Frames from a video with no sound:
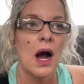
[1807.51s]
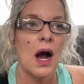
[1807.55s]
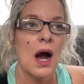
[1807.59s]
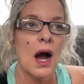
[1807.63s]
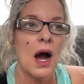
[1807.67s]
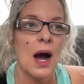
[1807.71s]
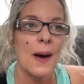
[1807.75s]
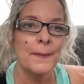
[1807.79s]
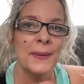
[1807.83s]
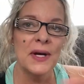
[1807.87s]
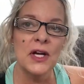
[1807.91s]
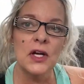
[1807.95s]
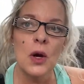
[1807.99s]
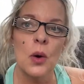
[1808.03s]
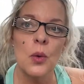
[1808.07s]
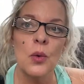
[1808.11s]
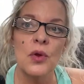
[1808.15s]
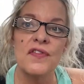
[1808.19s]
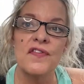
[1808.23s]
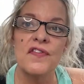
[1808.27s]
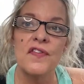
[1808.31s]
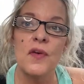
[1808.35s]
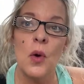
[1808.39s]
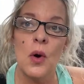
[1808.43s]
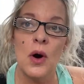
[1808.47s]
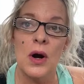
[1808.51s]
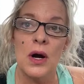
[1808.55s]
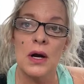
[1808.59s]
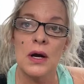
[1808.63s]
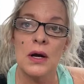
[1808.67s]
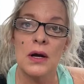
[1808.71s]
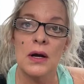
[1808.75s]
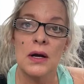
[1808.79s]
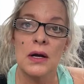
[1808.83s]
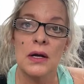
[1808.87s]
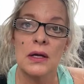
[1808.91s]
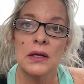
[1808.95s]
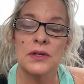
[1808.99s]
I'm going to go with 4.
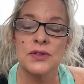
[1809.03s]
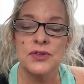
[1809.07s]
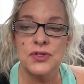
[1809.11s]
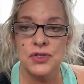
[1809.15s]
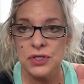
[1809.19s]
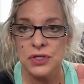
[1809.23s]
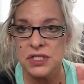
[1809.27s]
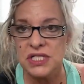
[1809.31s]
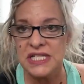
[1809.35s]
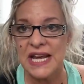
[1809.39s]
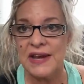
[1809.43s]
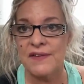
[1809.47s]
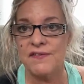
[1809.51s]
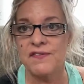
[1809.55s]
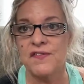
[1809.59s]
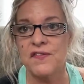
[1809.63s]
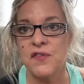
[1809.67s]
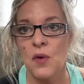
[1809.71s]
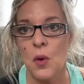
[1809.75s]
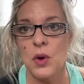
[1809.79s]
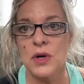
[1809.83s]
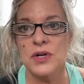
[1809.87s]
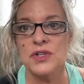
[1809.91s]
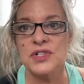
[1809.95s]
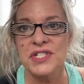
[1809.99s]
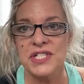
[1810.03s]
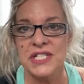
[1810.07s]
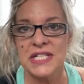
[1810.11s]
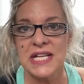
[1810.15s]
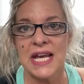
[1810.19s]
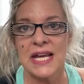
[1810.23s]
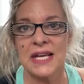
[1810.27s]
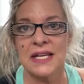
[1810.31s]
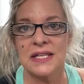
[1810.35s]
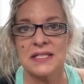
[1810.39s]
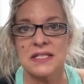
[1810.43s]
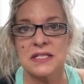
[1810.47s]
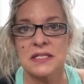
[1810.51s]
Let's just say 4
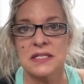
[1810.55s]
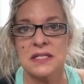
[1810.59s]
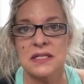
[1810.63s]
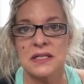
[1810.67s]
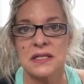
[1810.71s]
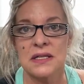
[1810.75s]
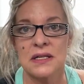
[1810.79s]
states